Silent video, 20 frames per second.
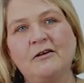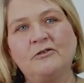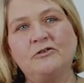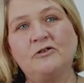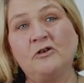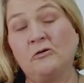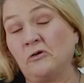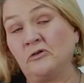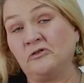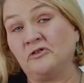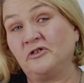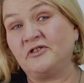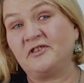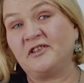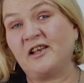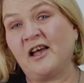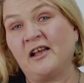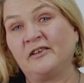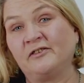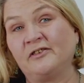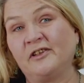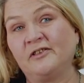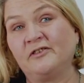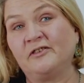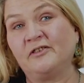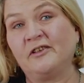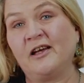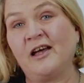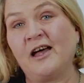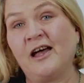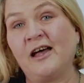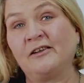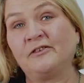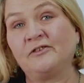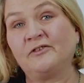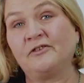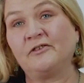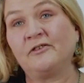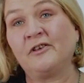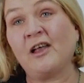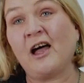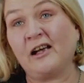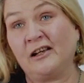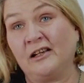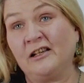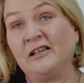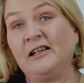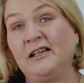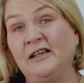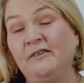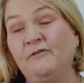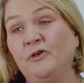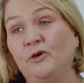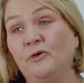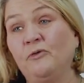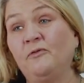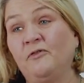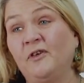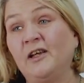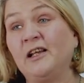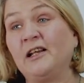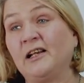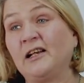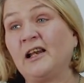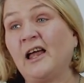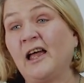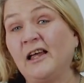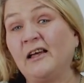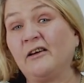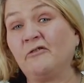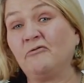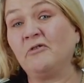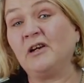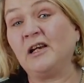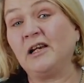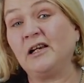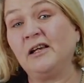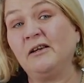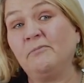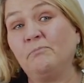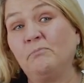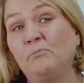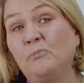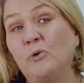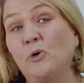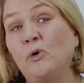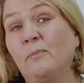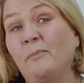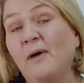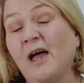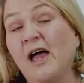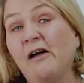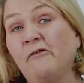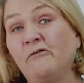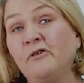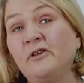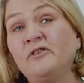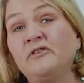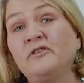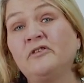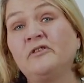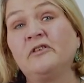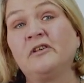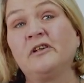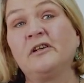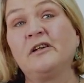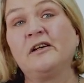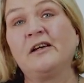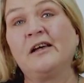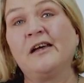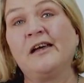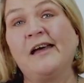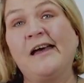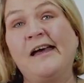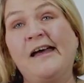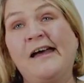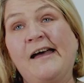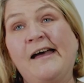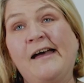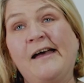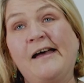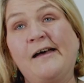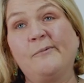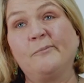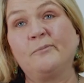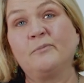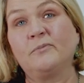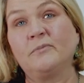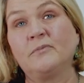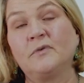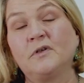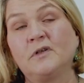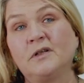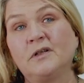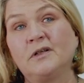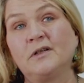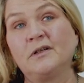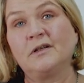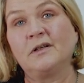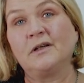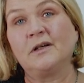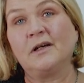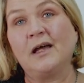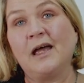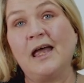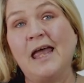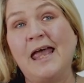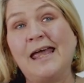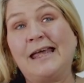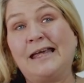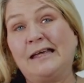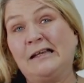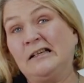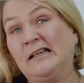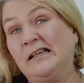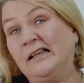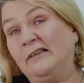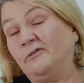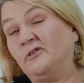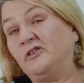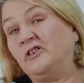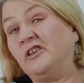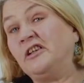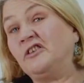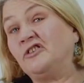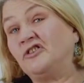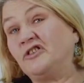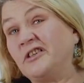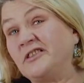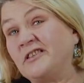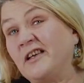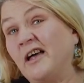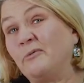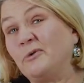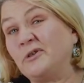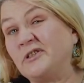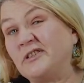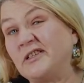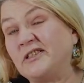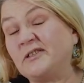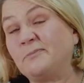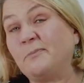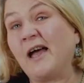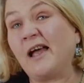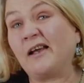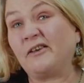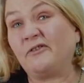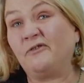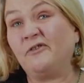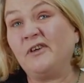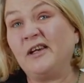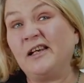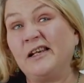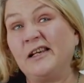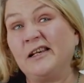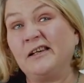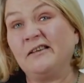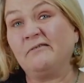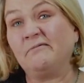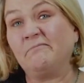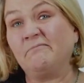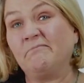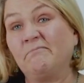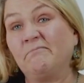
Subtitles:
don't understand it, and that can leave you feeling like a really poor parent. It can leave teachers, I would suspect, feeling